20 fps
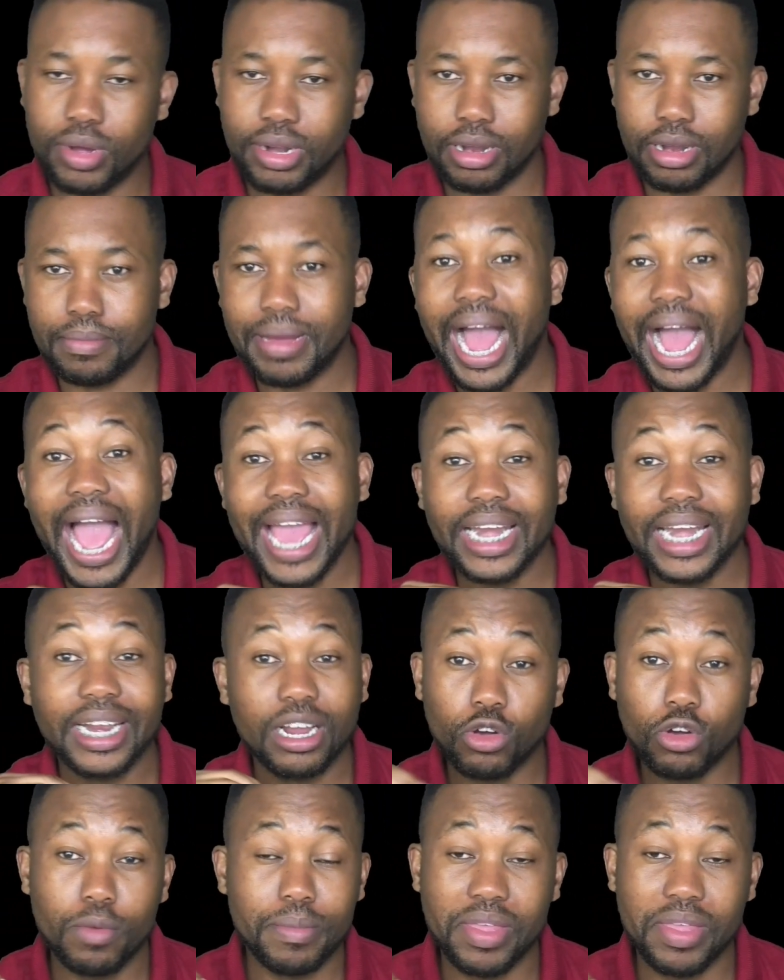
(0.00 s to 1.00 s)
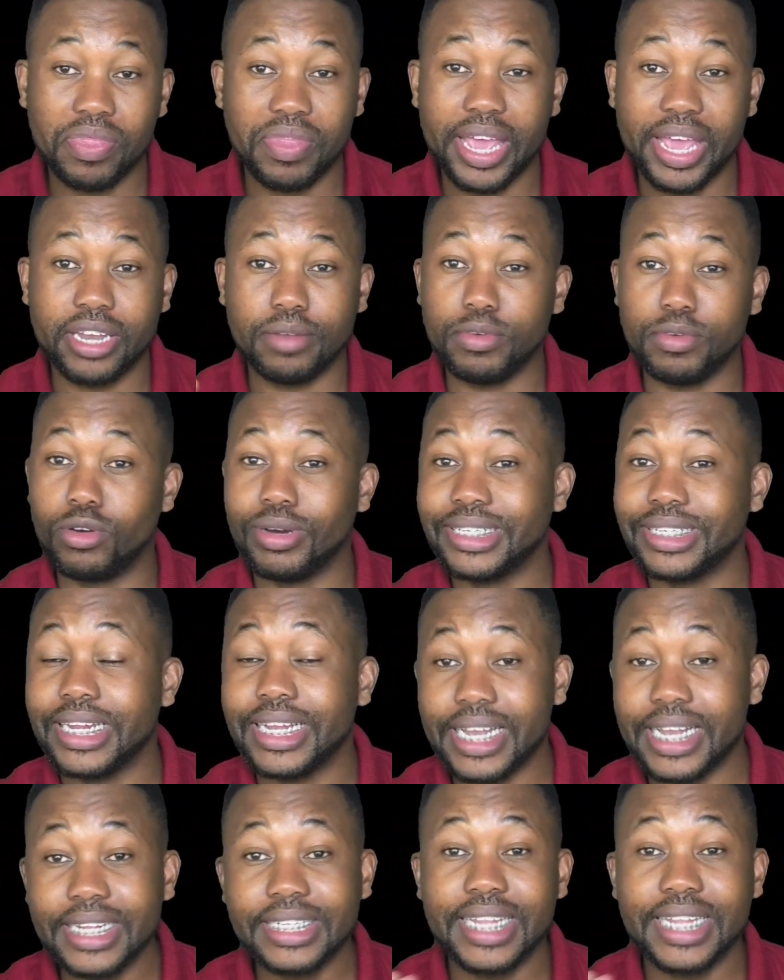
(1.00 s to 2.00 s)
I recommend that because at least
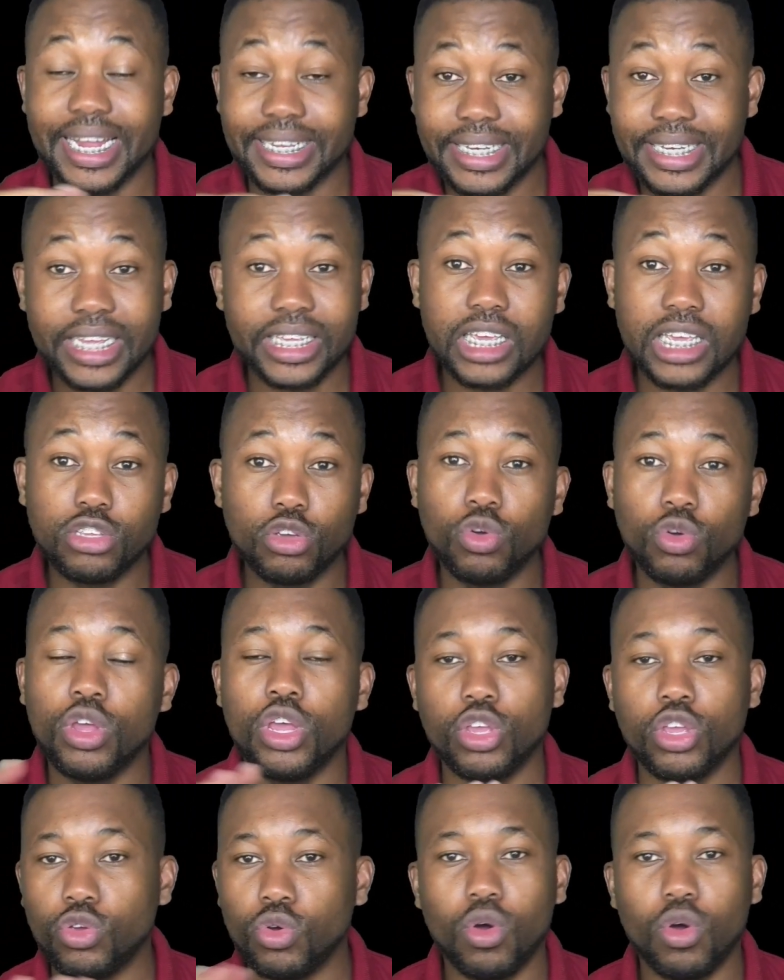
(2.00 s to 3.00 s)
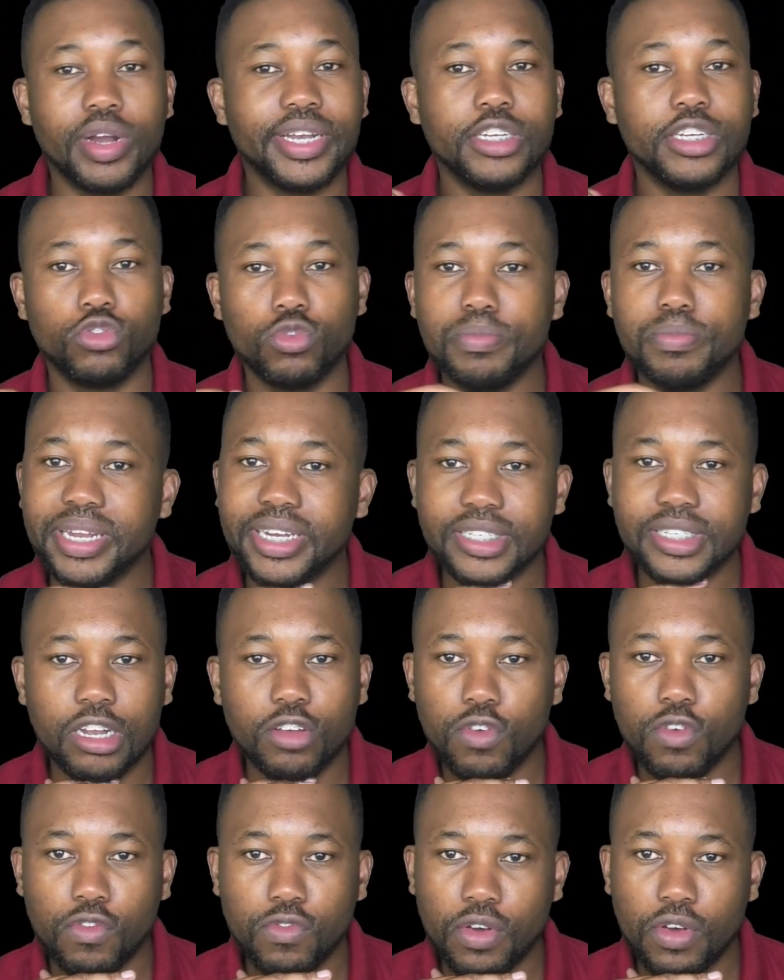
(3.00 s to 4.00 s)
they're taking you, you only do medicine for
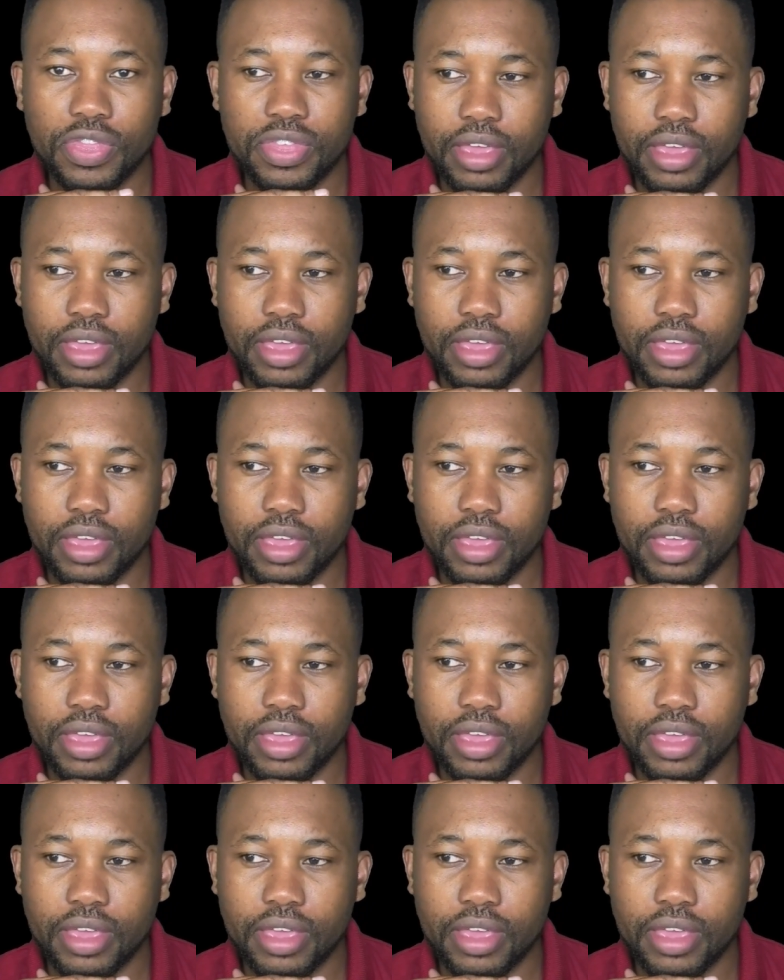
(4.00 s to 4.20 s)
fourth year.